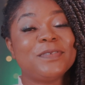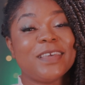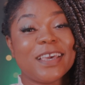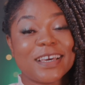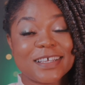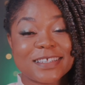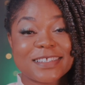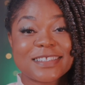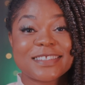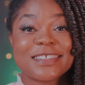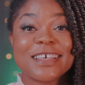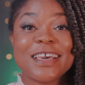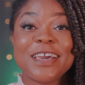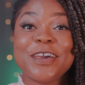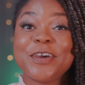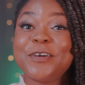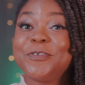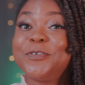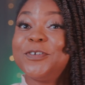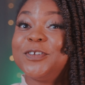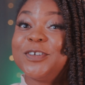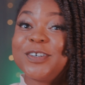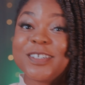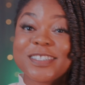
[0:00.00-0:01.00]
Yes.
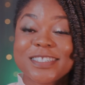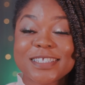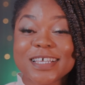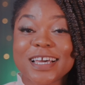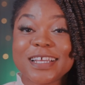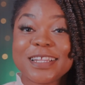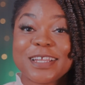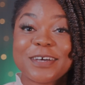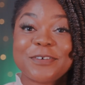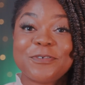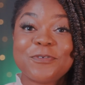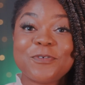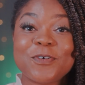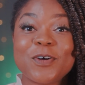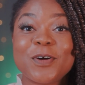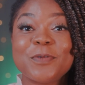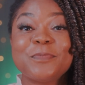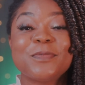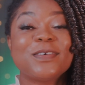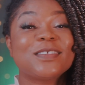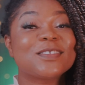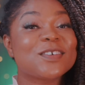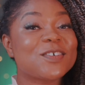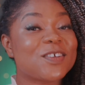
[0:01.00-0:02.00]
If you don't sign that form,
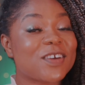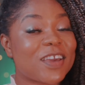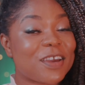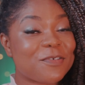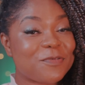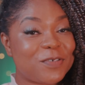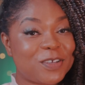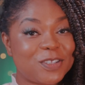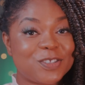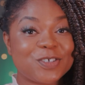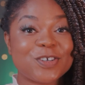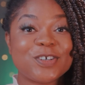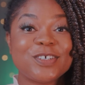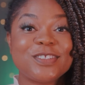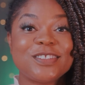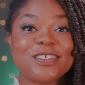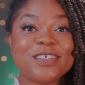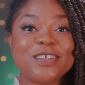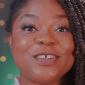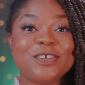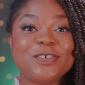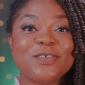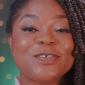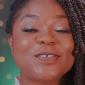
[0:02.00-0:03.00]
it's going to get returned
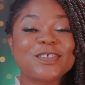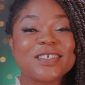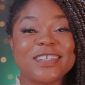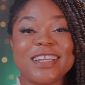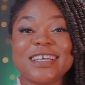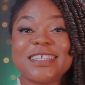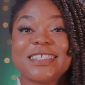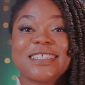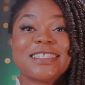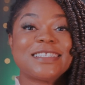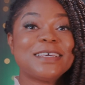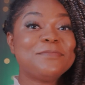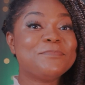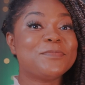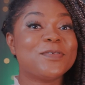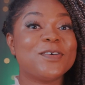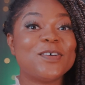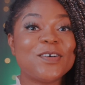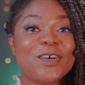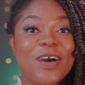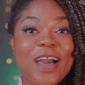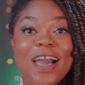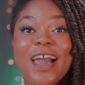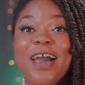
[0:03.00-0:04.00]
to you. So that's
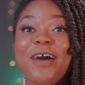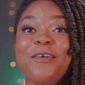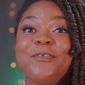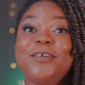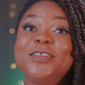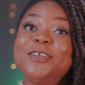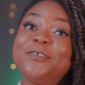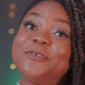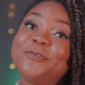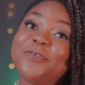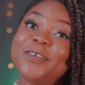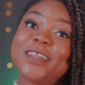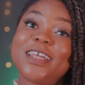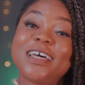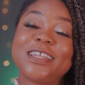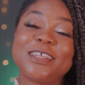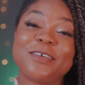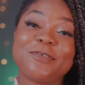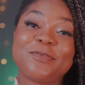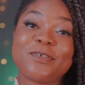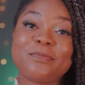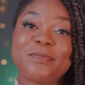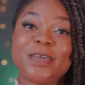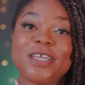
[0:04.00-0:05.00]
simple. When you fill out the
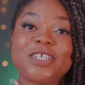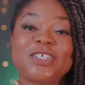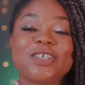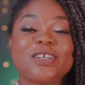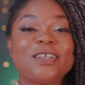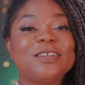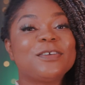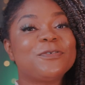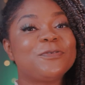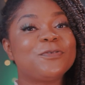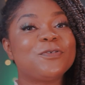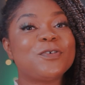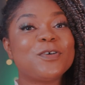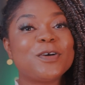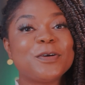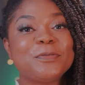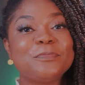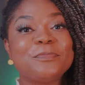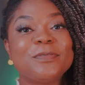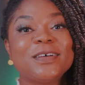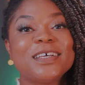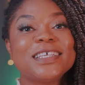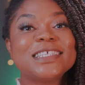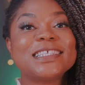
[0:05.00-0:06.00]
information on the
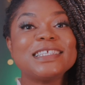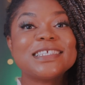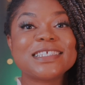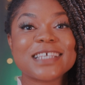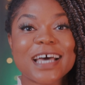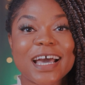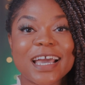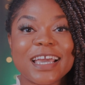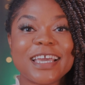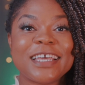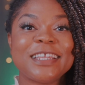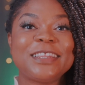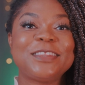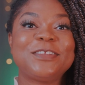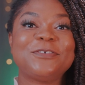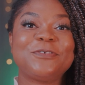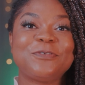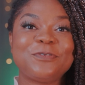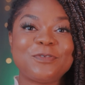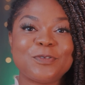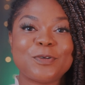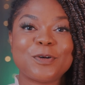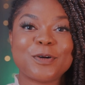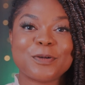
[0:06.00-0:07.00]
form, sign the
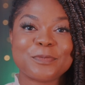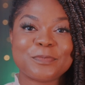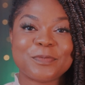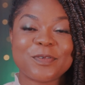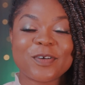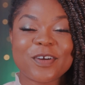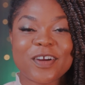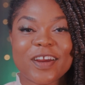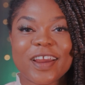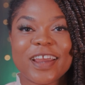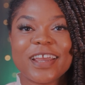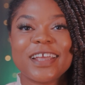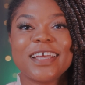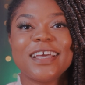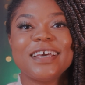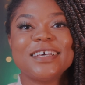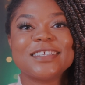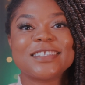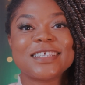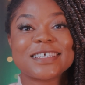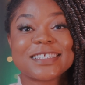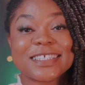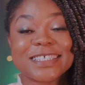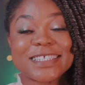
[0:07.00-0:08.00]
form. All right.
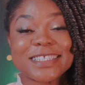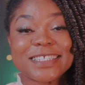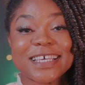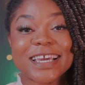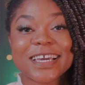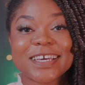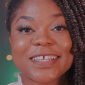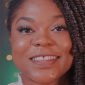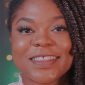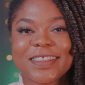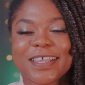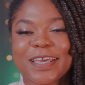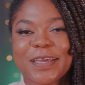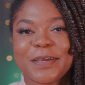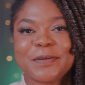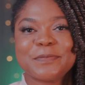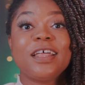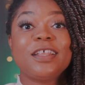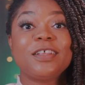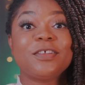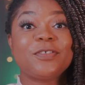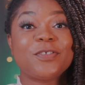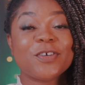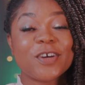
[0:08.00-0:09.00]
That's the second thing.
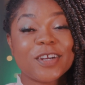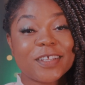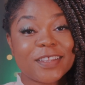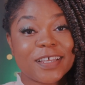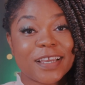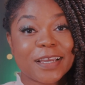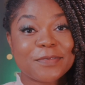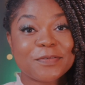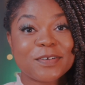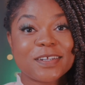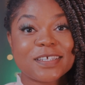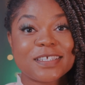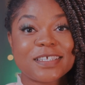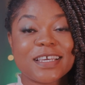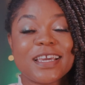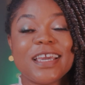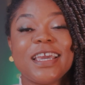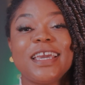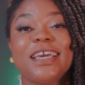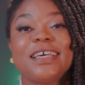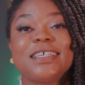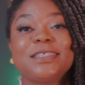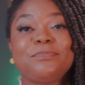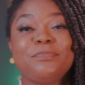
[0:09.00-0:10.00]
The third thing I'm going to say
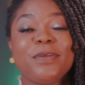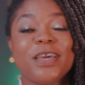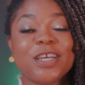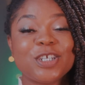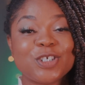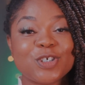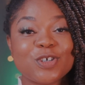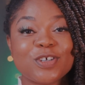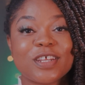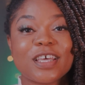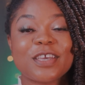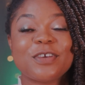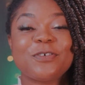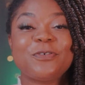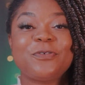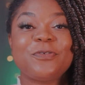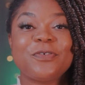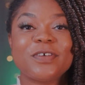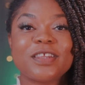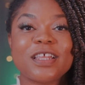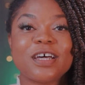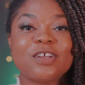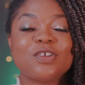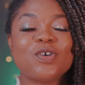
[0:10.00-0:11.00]
is make sure that you
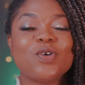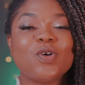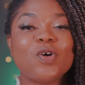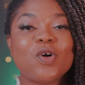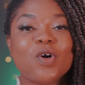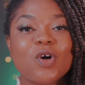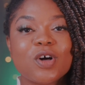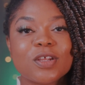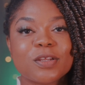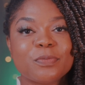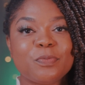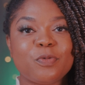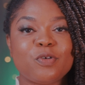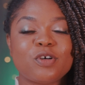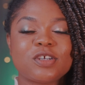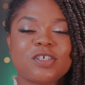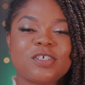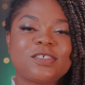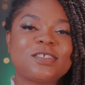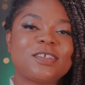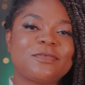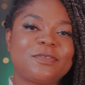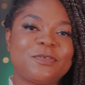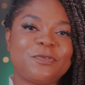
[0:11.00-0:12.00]
fill out all the
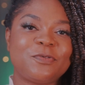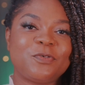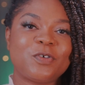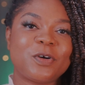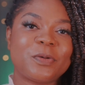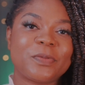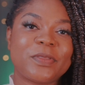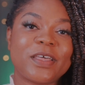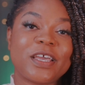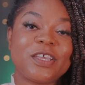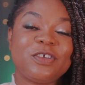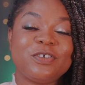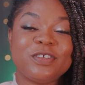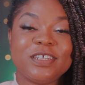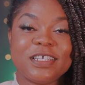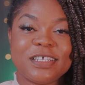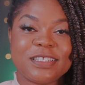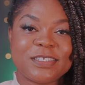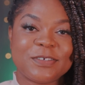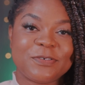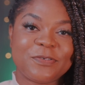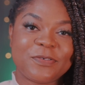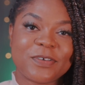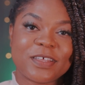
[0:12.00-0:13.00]
portions of the form that you need
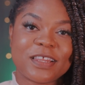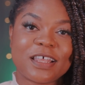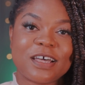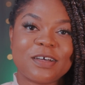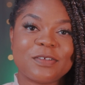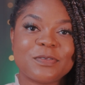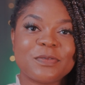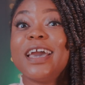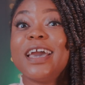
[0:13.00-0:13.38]
to fill out.